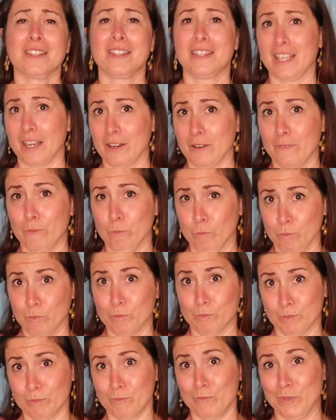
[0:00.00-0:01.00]
They're
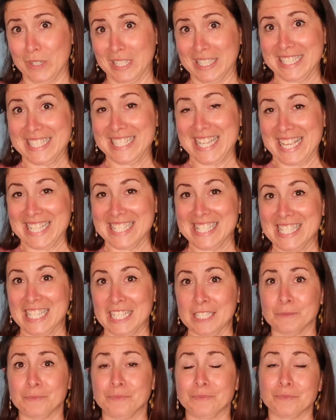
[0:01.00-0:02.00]
really
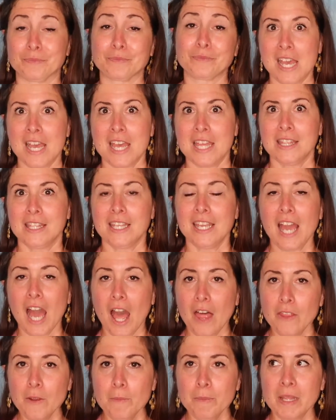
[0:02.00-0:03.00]
tasty. The
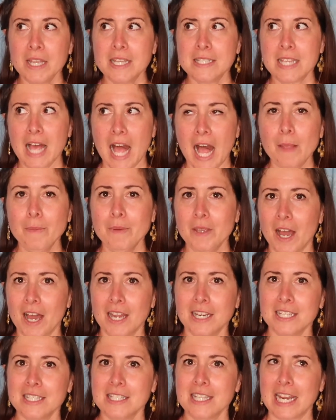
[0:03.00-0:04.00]
other place, I'll be
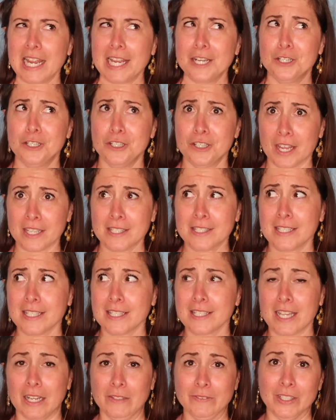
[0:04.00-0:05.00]
honest, that I just
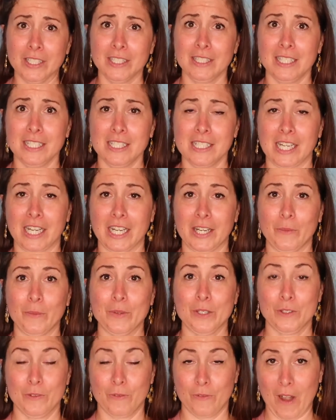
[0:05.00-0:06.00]
discovered this year
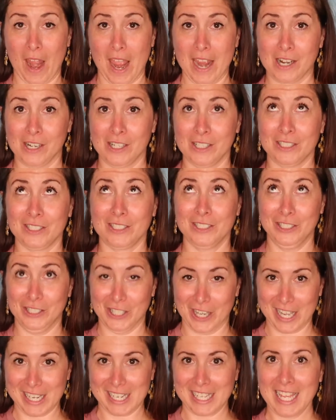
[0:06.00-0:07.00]
was Friar's
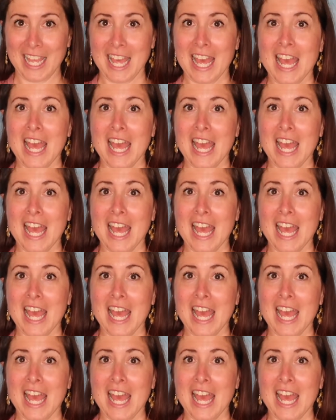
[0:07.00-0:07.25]
Nook.